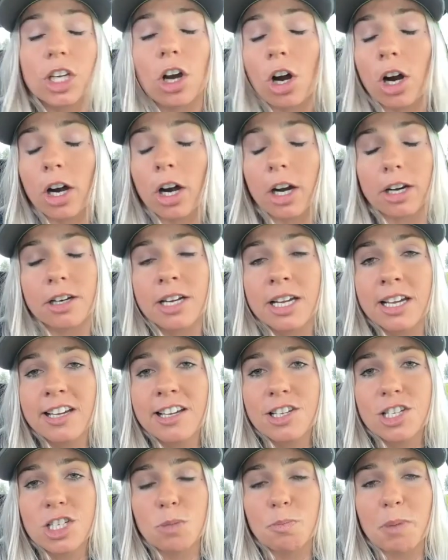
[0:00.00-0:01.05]
are
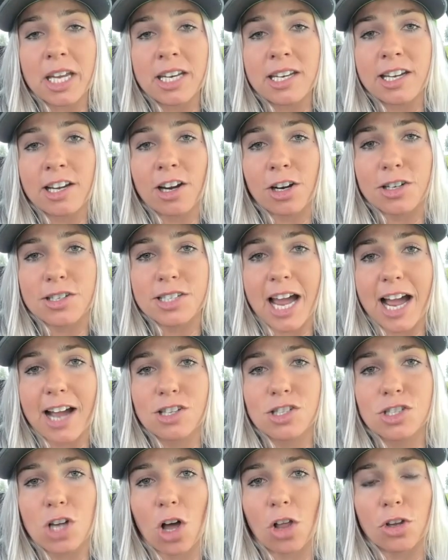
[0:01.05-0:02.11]
spending our
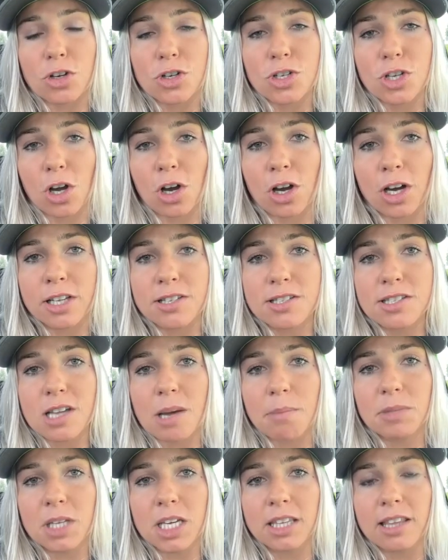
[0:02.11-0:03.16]
tax dollars on
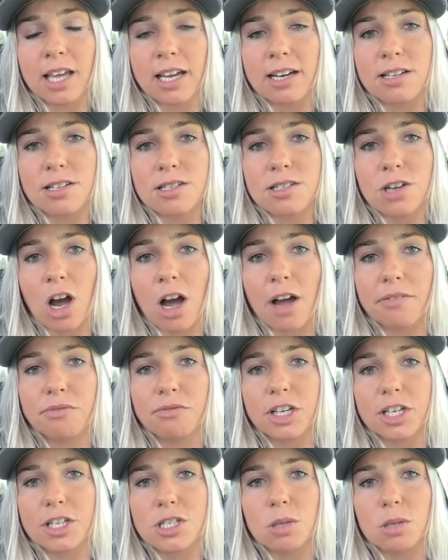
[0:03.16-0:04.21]
something that is not
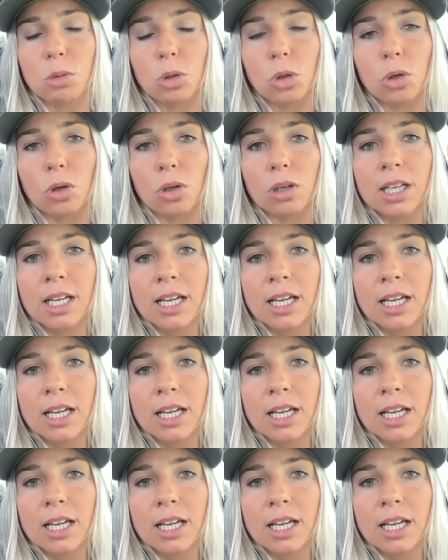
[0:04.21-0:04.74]
fixable